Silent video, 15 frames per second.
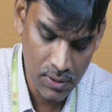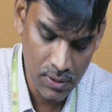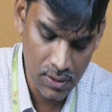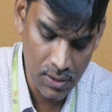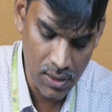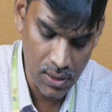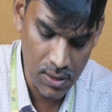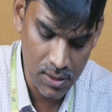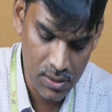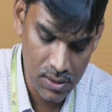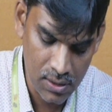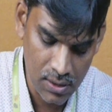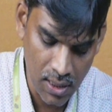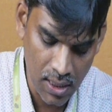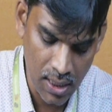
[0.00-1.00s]
yes,
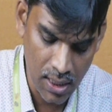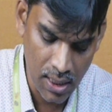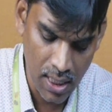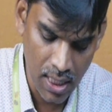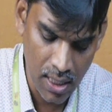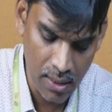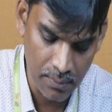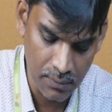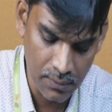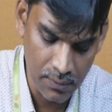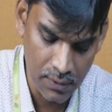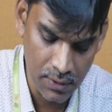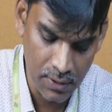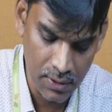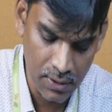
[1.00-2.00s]
the
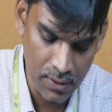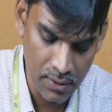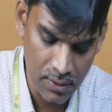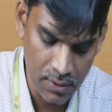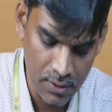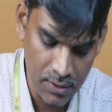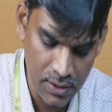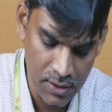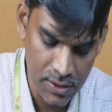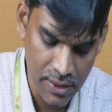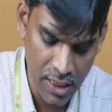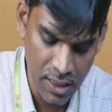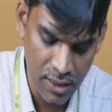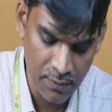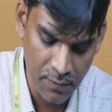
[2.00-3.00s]

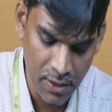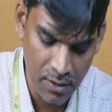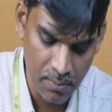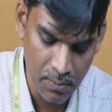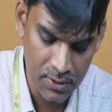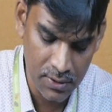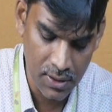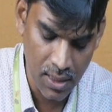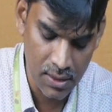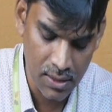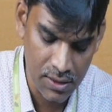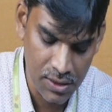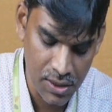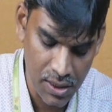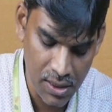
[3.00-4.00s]
state variables are
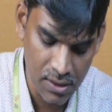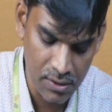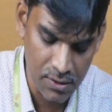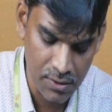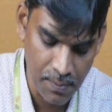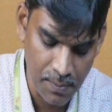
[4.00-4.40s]
changed